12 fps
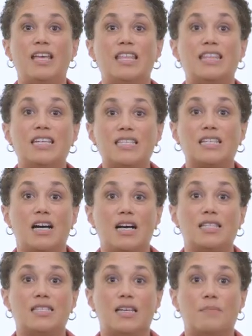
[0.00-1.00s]
This
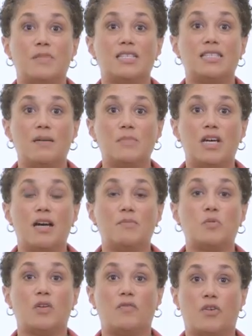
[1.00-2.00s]
concept is
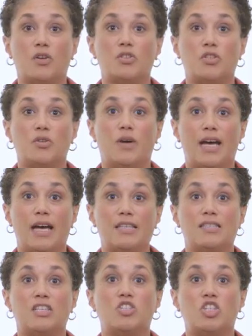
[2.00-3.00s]
sometimes referred to
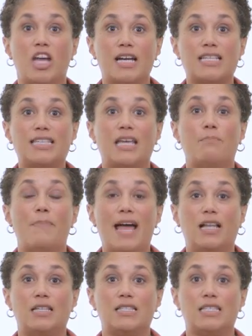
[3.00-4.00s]
as the checks and
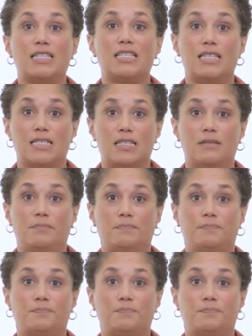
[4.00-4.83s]
balances system.